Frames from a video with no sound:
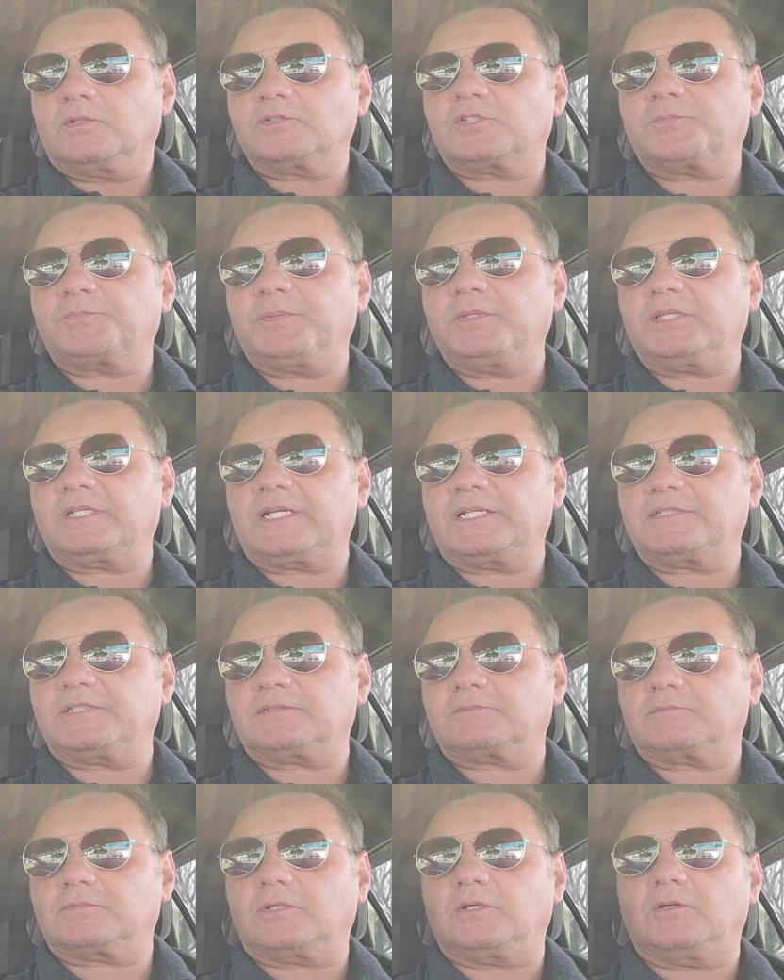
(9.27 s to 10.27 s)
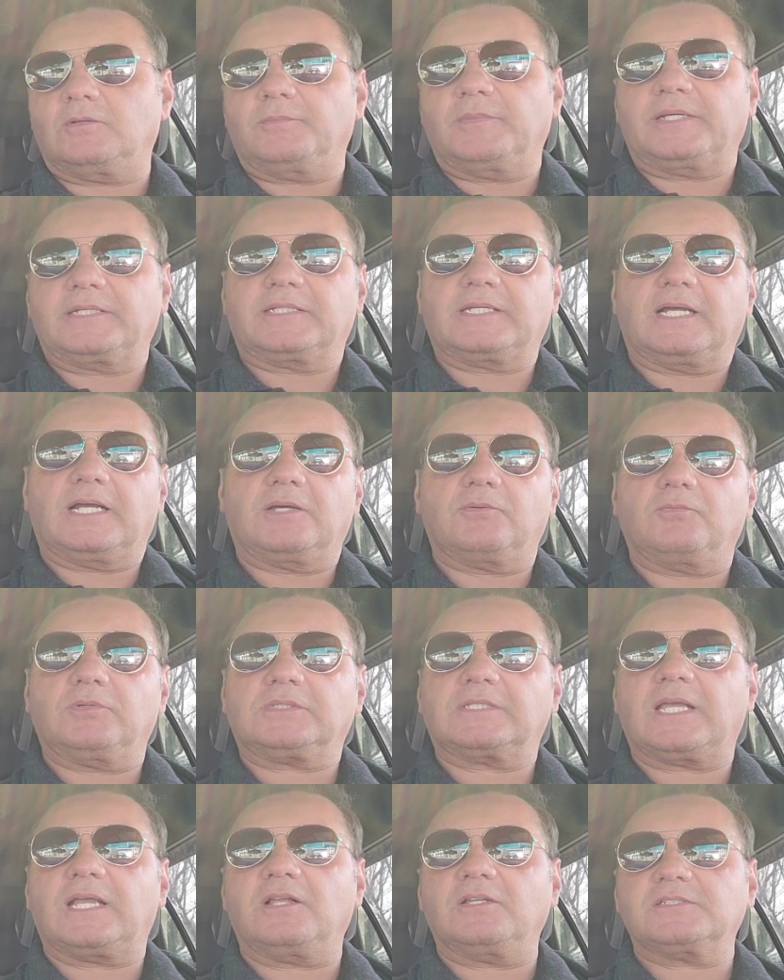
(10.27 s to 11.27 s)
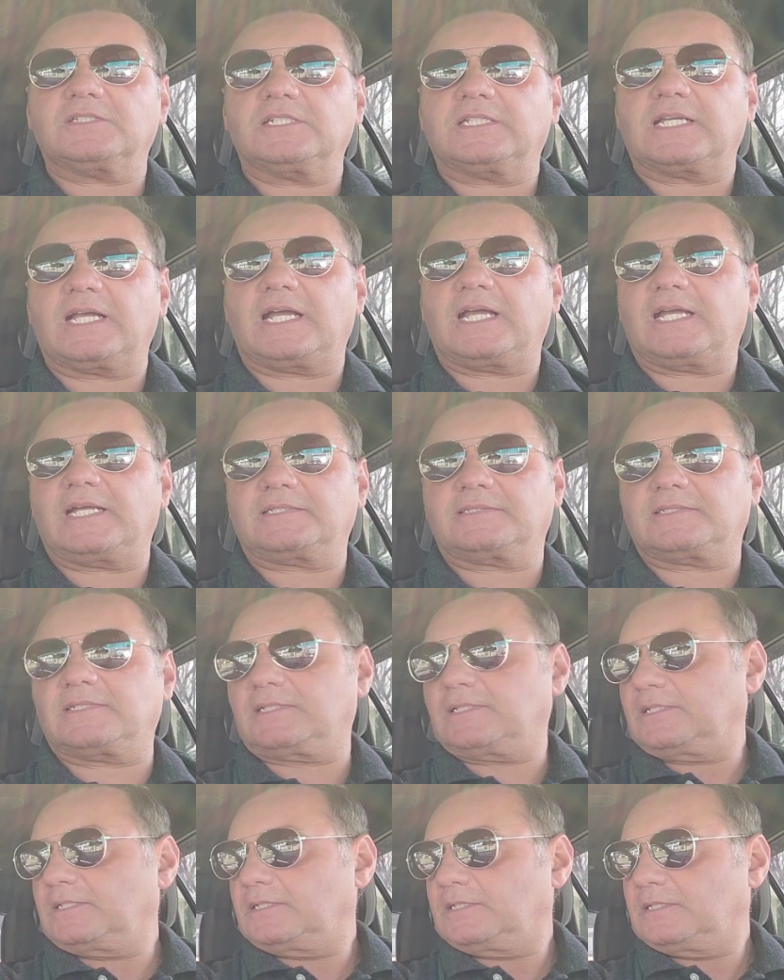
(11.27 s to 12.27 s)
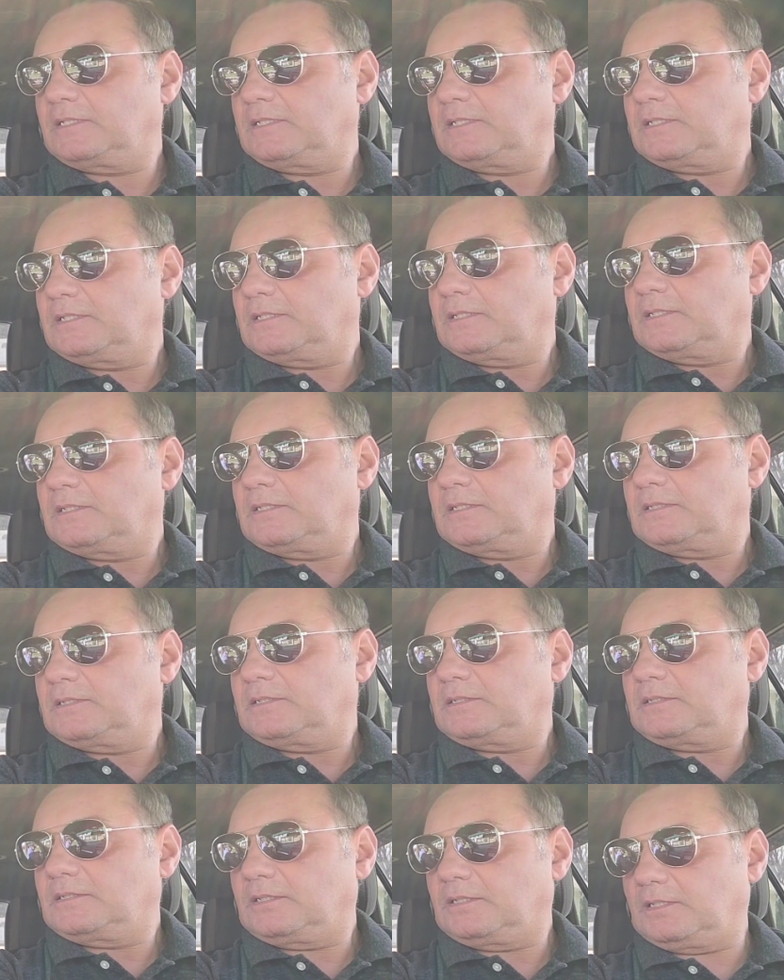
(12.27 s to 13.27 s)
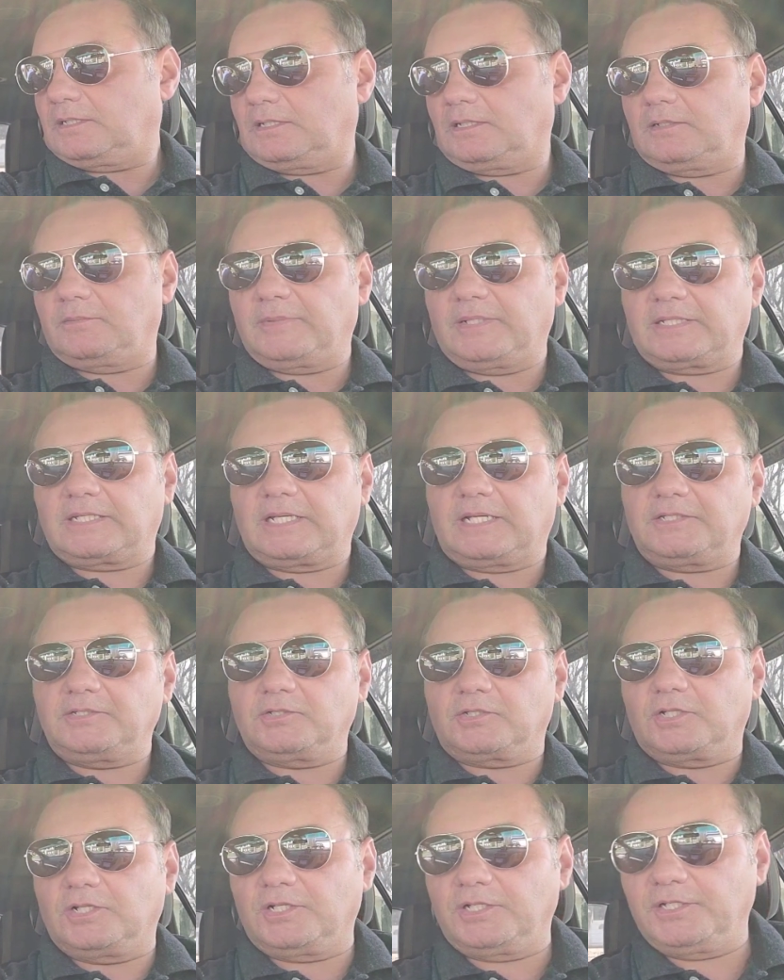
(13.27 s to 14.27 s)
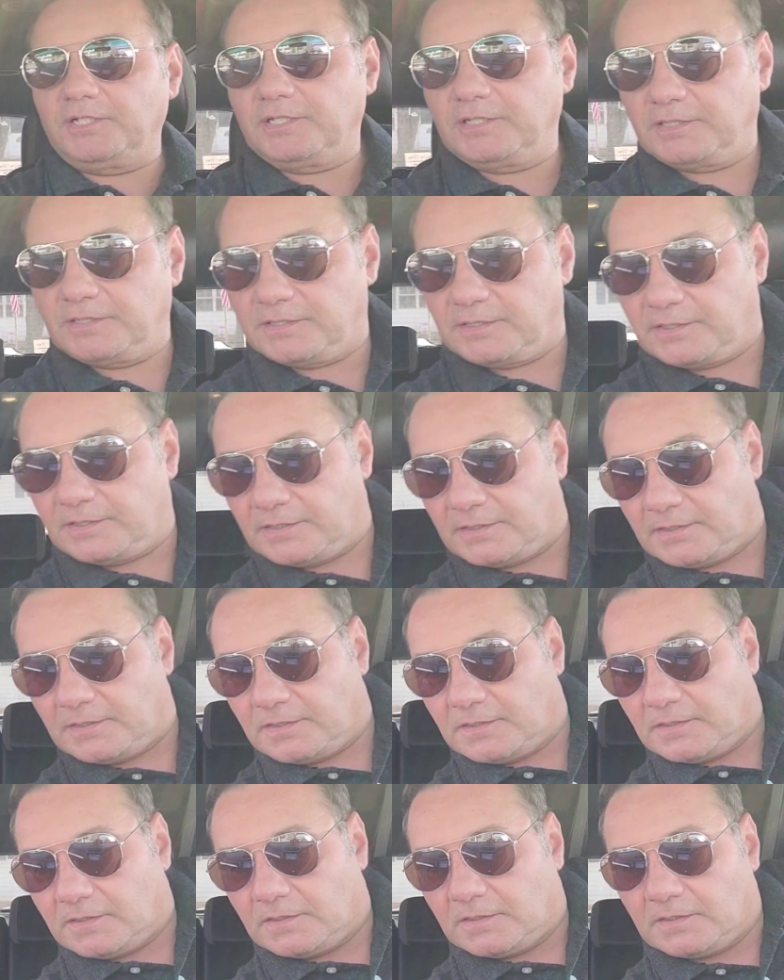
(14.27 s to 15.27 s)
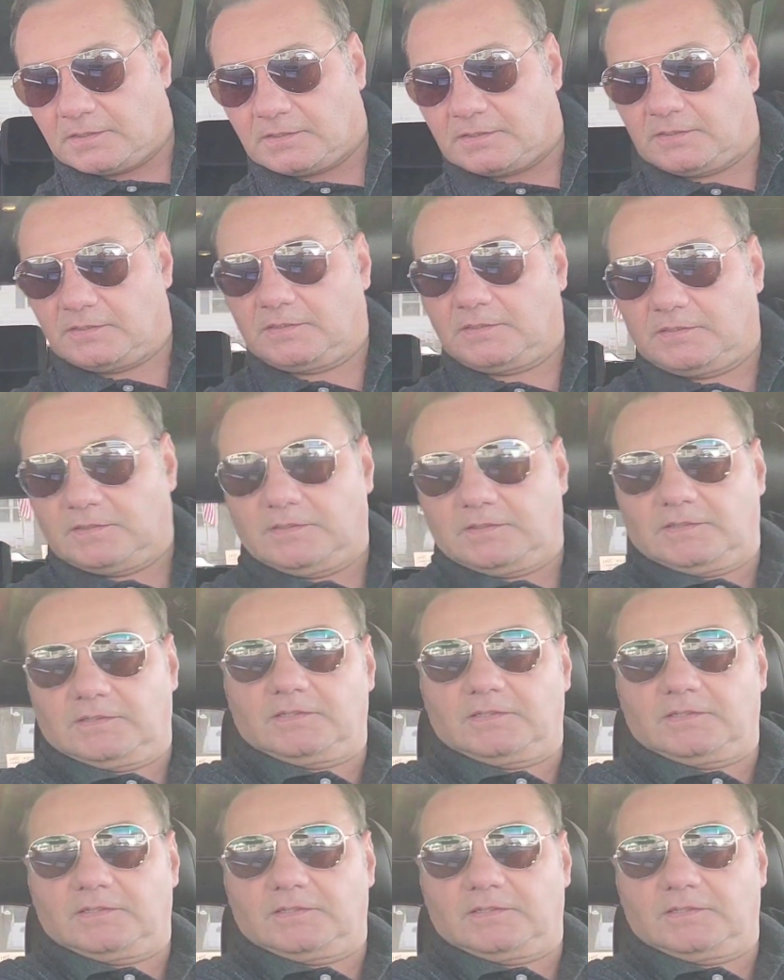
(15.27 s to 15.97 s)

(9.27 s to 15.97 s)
Don't spill it on the Oh my god, what the hell's he got? Oh my god, you good? Ah!